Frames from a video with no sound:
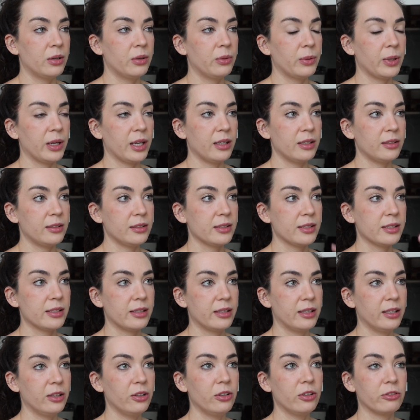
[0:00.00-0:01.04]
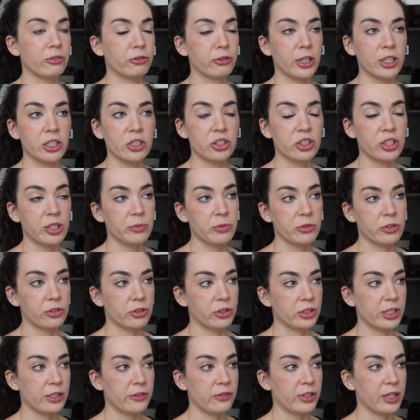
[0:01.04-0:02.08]
What else? The little friendship
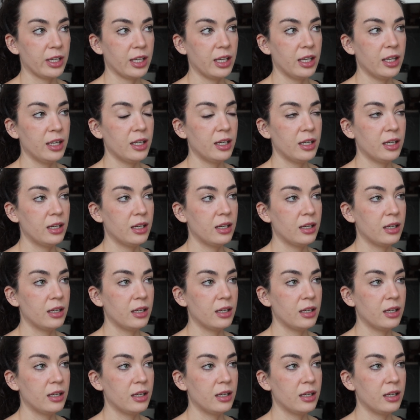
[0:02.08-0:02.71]
certificate.